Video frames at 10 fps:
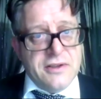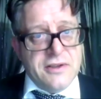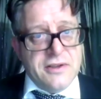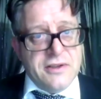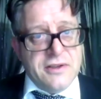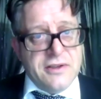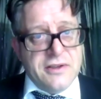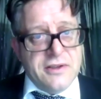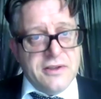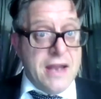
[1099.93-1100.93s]
Actually,
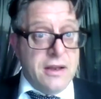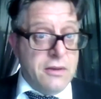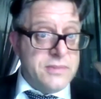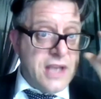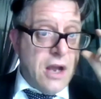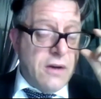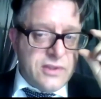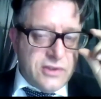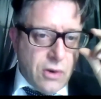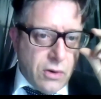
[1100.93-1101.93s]
men themselves are
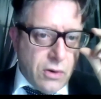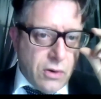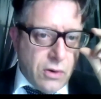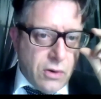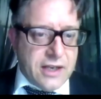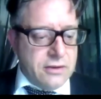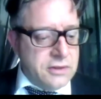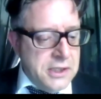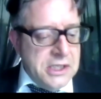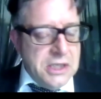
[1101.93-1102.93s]
toxic. And
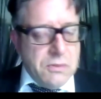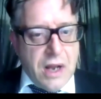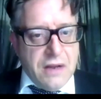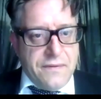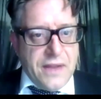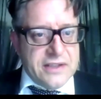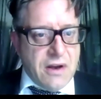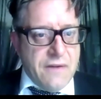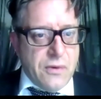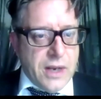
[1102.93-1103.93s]
one of the things
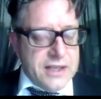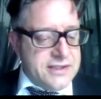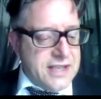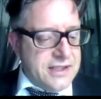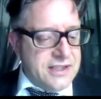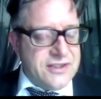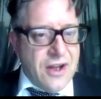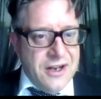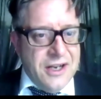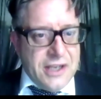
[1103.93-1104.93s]
I've always said is
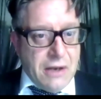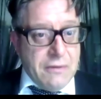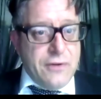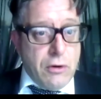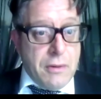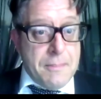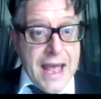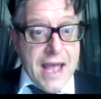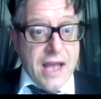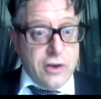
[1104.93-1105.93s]
that, you know, if you're a
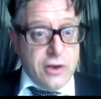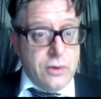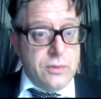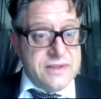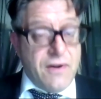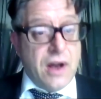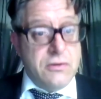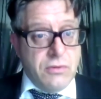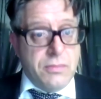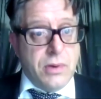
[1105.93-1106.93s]
man who's
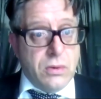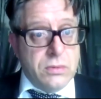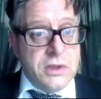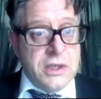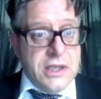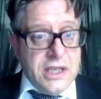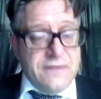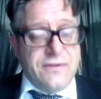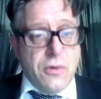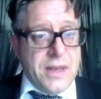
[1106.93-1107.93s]
vulnerable,
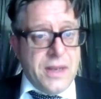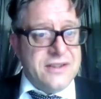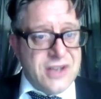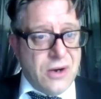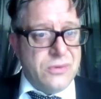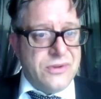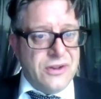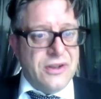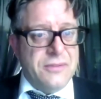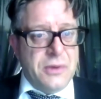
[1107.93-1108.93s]
if you're being told
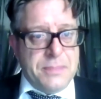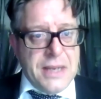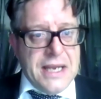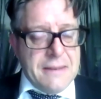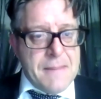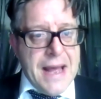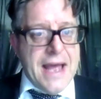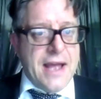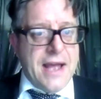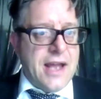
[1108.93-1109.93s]
that being a
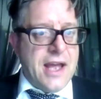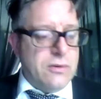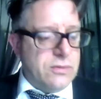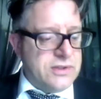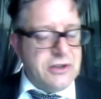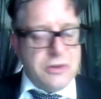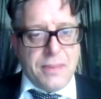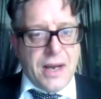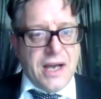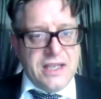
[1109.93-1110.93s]
man and also your
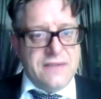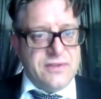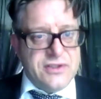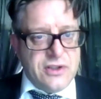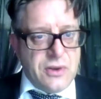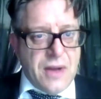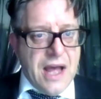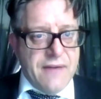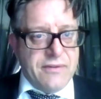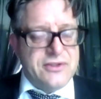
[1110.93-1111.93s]
behaviours that you
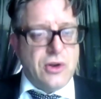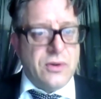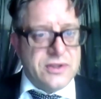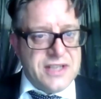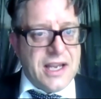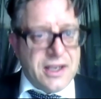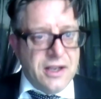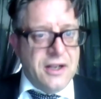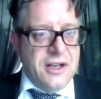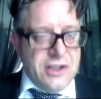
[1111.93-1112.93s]
have are toxic,
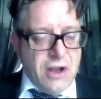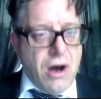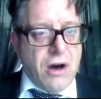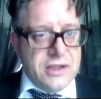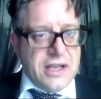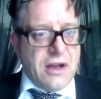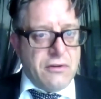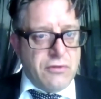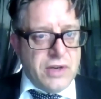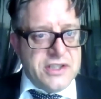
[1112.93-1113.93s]
you're hardly going
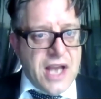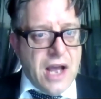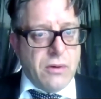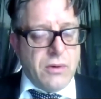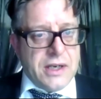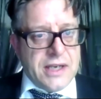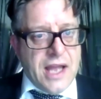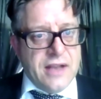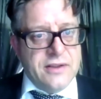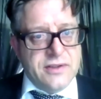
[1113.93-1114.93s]
to reach out and
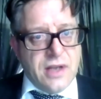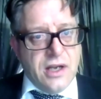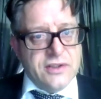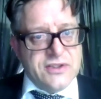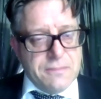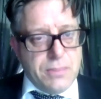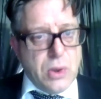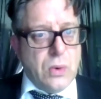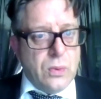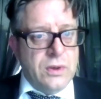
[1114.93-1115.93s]
get
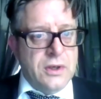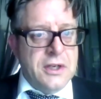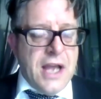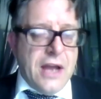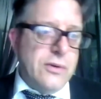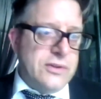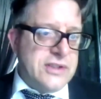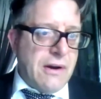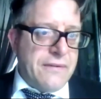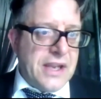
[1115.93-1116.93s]
support. And
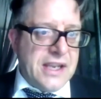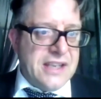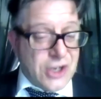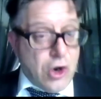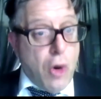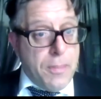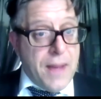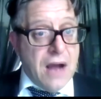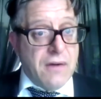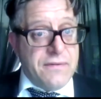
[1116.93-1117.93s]
also, I think it's a
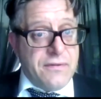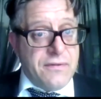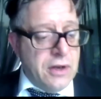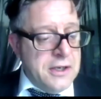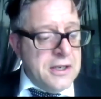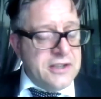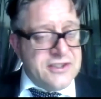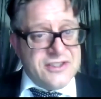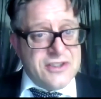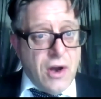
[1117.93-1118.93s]
cop-out for a
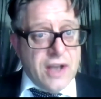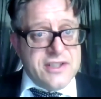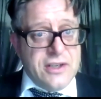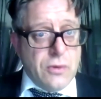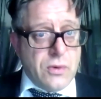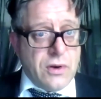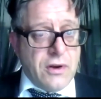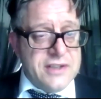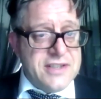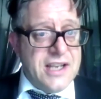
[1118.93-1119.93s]
society and
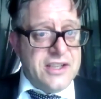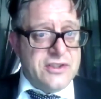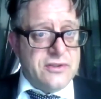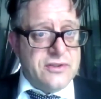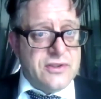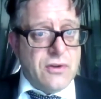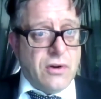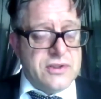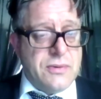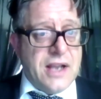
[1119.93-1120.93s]
organisations
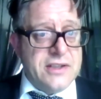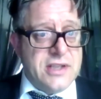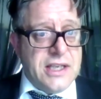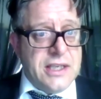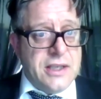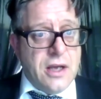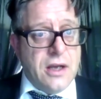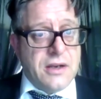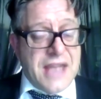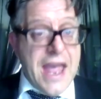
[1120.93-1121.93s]
not to actually
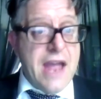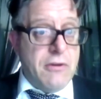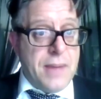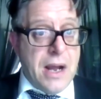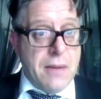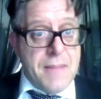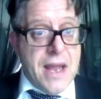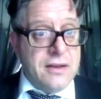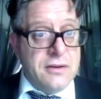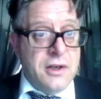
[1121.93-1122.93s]
care about
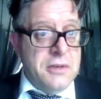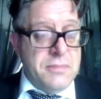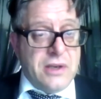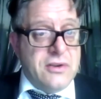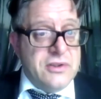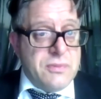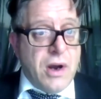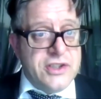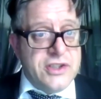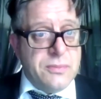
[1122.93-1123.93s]
men, because
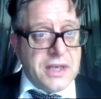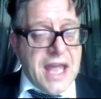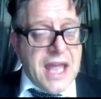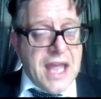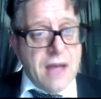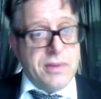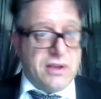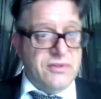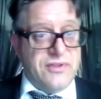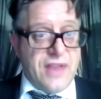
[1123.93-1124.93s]
why should we care?
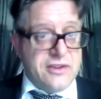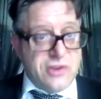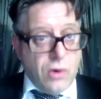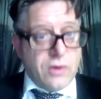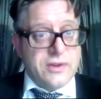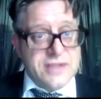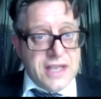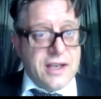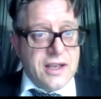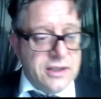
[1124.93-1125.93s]
Because they're
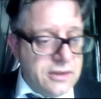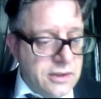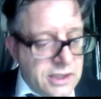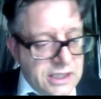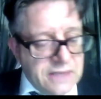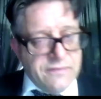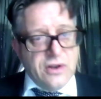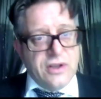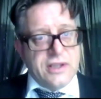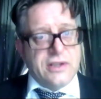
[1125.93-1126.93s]
toxic, in
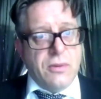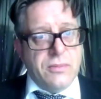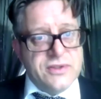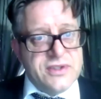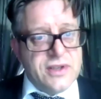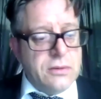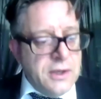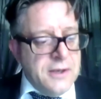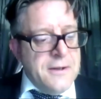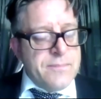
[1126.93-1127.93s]
inverted commas. Yeah. So
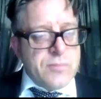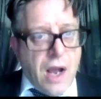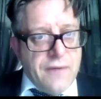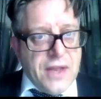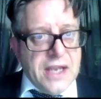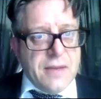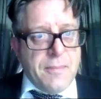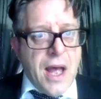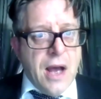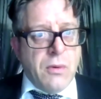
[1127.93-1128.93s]
I think
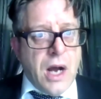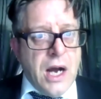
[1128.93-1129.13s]
about